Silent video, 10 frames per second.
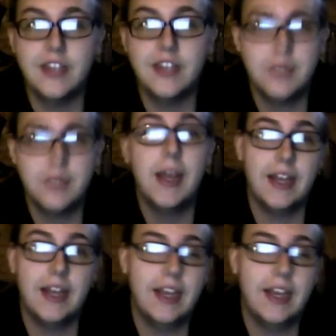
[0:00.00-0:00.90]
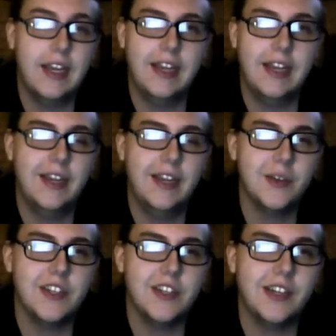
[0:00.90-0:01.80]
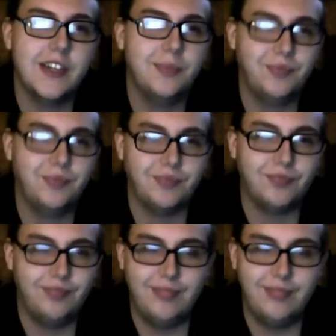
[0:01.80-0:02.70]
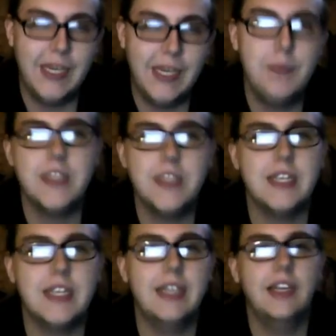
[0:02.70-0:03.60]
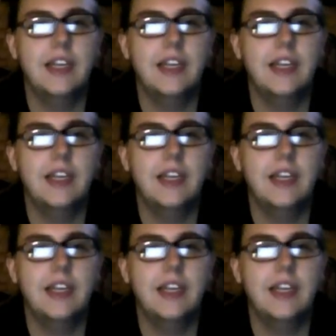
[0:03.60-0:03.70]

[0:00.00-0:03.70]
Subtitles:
a bad guy. He kills an NPC,